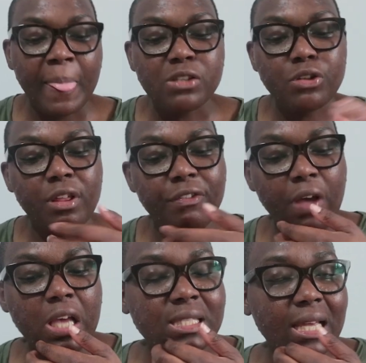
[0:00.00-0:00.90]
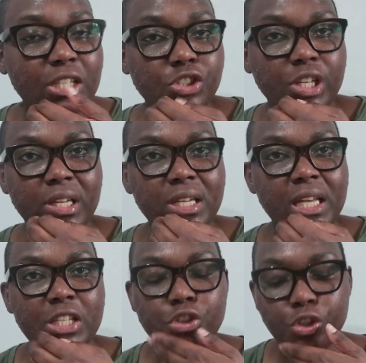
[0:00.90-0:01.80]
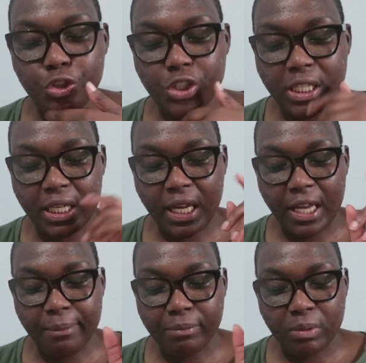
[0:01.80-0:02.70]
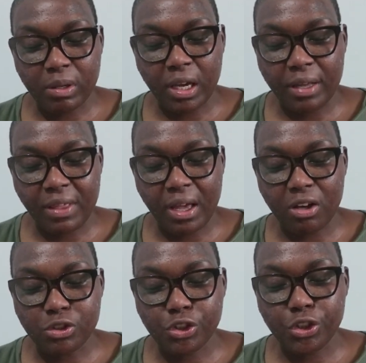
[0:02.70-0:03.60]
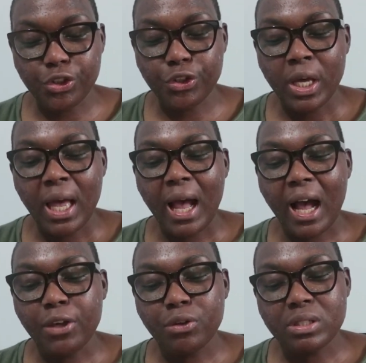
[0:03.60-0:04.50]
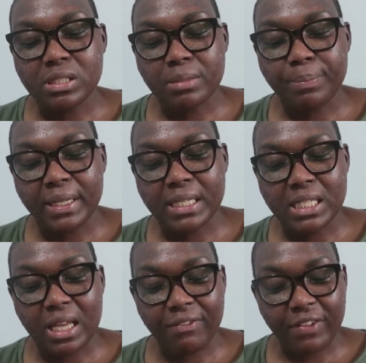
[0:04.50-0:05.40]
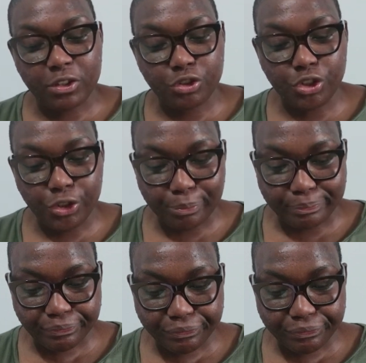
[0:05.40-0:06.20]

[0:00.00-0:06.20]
So the first section is usually, they ask you how your disability affects you.